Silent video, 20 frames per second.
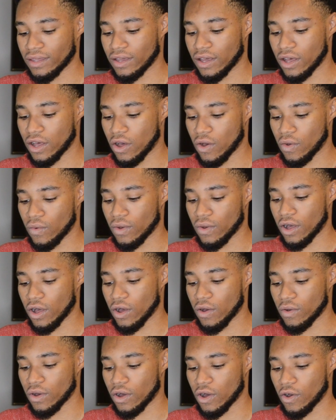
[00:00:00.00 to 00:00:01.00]

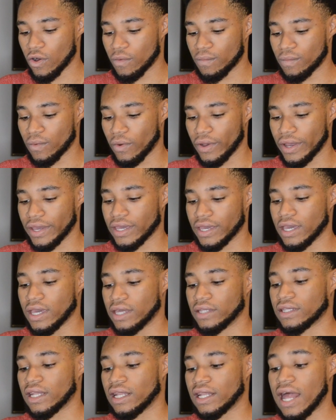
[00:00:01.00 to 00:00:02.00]
Oh, boy.
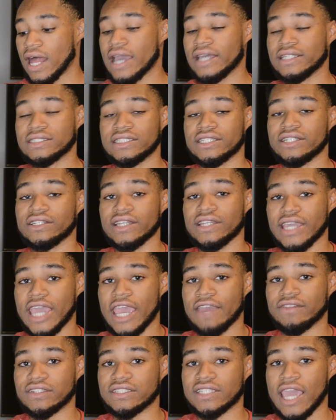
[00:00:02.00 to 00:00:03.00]
The Lions nearly
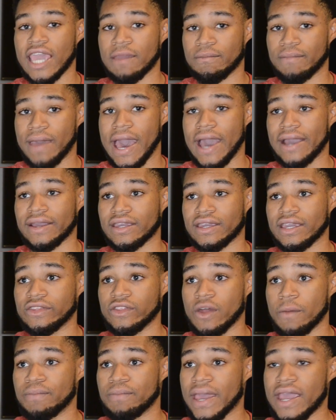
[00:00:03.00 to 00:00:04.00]
gave this game back. And
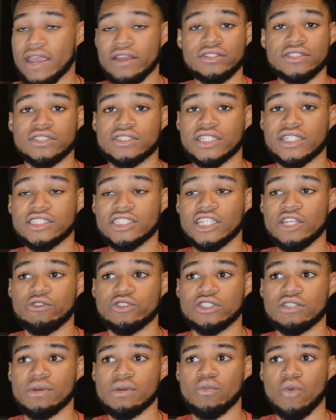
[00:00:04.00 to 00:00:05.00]
the Bears continue
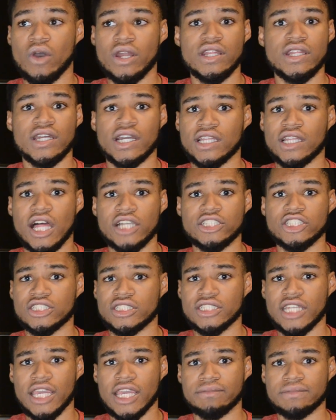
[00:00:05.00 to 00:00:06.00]
to be one of the
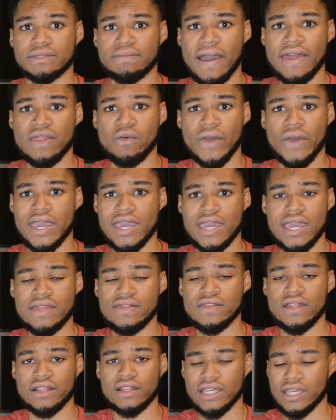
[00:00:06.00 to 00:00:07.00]
clutchest teams, by the way,
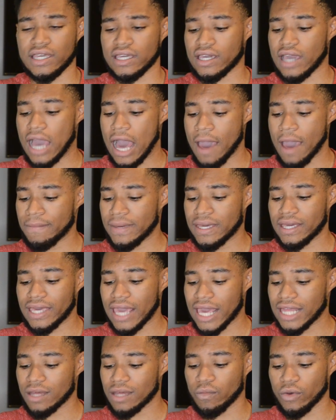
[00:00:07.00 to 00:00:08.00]
in the league. I mean,
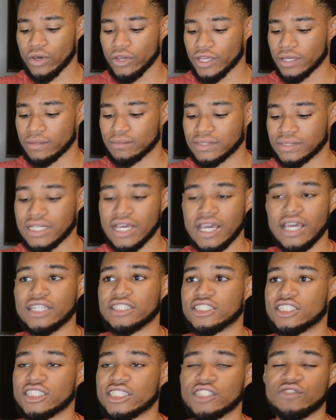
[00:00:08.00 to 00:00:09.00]
Caleb Williams
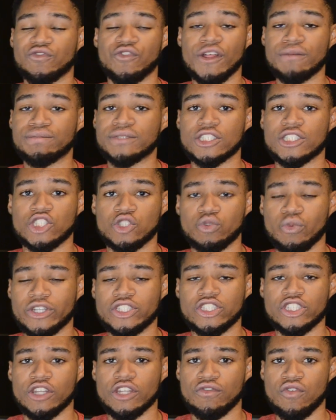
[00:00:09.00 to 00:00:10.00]
just flips a
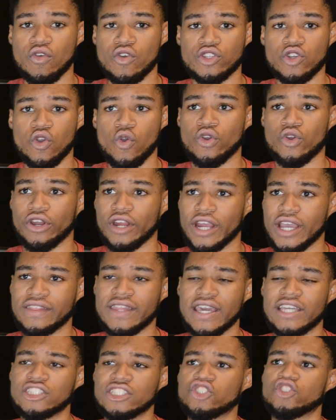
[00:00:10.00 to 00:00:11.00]
switch in the fourth quarter, and
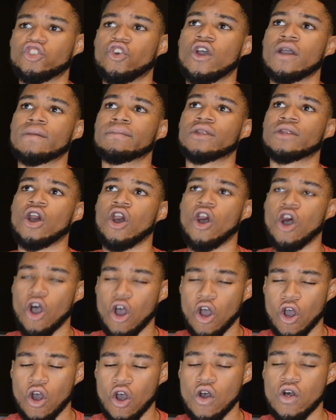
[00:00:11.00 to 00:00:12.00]
they stormed
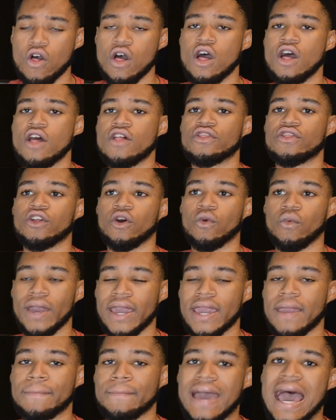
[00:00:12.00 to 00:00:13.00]
all the
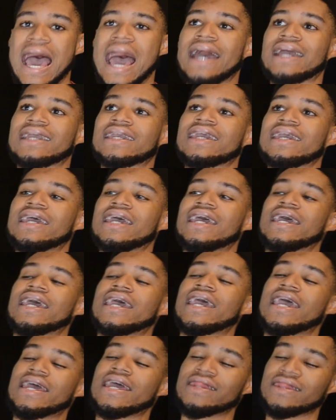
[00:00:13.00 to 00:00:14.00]
way back
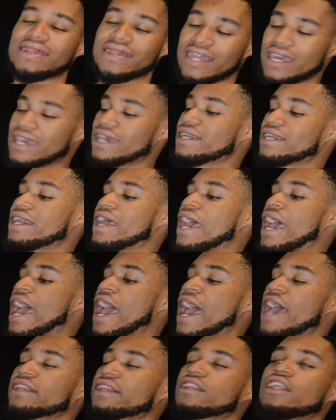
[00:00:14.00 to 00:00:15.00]
and then
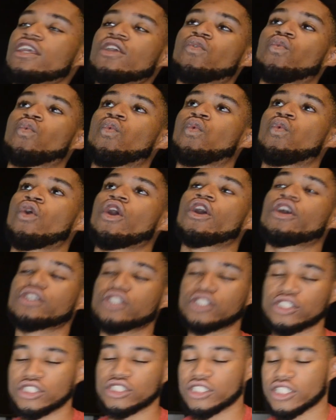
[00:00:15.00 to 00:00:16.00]
had the
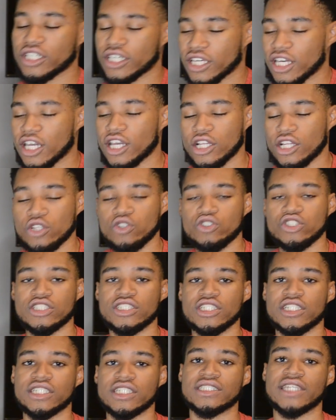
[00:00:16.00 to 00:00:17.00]
worst conclusion
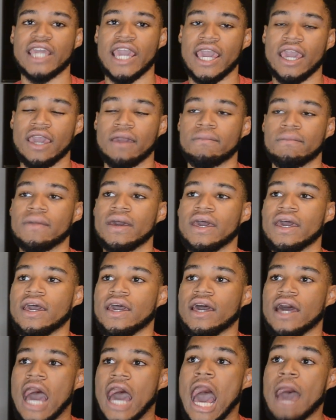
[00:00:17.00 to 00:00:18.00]
to this game.
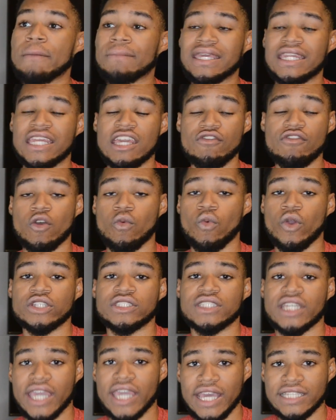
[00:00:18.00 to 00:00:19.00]
I mean, even
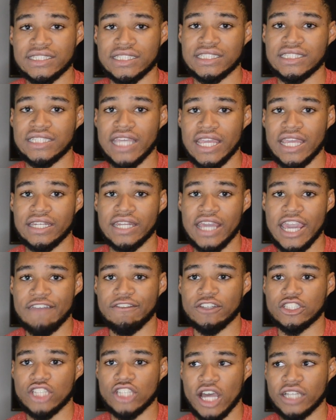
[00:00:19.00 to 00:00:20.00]
worse than Kansas State and
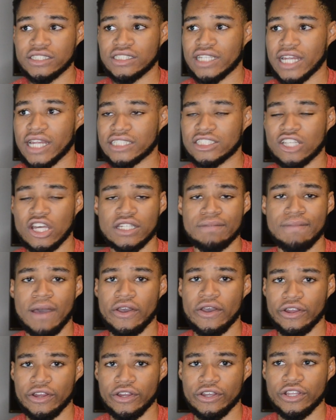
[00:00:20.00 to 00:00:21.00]
Avery Johnson I talked
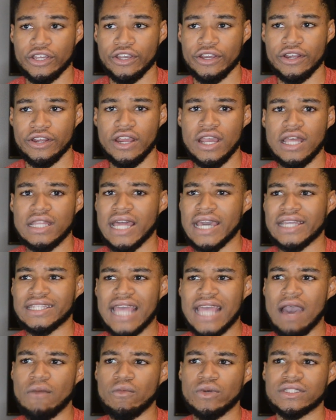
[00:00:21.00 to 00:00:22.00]
about earlier. Like,
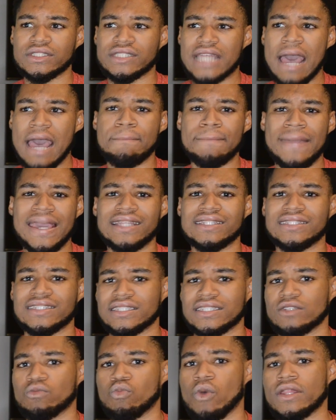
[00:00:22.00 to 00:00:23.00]
that made
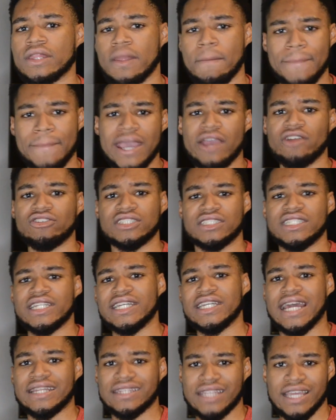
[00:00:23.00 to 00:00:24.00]
what the Bears
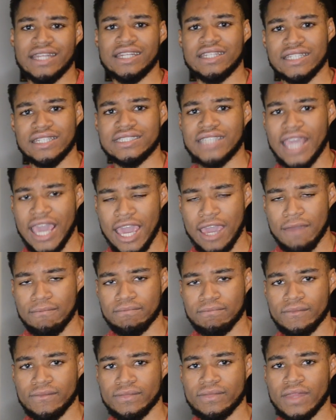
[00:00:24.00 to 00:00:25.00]
did at the end of this
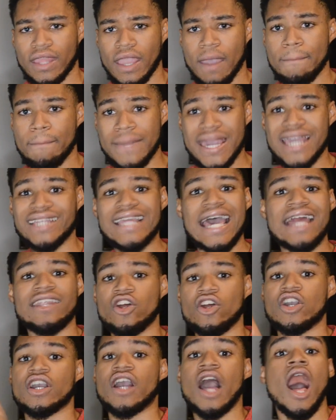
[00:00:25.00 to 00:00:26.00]
game, made that
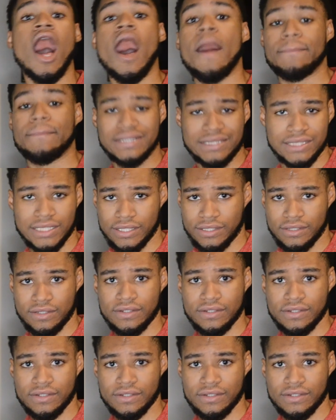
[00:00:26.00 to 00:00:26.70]
look competent.